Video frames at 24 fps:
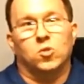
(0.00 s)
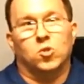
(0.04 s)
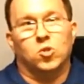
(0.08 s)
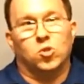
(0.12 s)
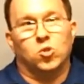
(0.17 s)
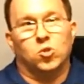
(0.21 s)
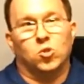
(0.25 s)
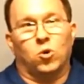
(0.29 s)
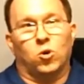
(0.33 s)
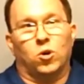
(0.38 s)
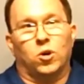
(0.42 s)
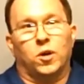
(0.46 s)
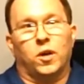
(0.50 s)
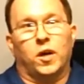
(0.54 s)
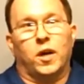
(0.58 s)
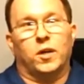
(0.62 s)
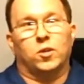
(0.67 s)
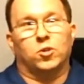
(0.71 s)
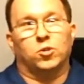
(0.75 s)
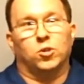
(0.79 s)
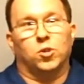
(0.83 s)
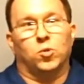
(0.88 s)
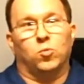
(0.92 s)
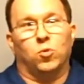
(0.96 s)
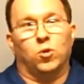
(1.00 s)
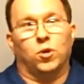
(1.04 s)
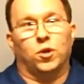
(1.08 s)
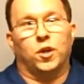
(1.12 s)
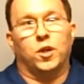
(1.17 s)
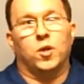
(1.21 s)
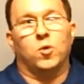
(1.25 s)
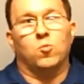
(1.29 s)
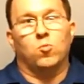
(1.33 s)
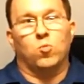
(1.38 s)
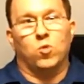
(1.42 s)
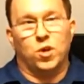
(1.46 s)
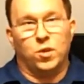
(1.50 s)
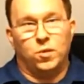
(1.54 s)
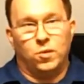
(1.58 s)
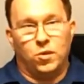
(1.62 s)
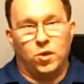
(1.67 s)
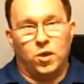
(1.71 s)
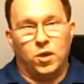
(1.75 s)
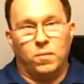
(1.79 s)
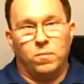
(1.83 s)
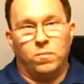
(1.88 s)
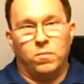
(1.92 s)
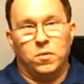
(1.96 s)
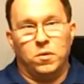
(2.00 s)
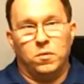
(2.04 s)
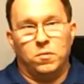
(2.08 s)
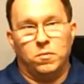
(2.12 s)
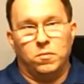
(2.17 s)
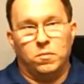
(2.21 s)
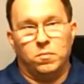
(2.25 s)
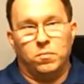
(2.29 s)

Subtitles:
Started actually working with them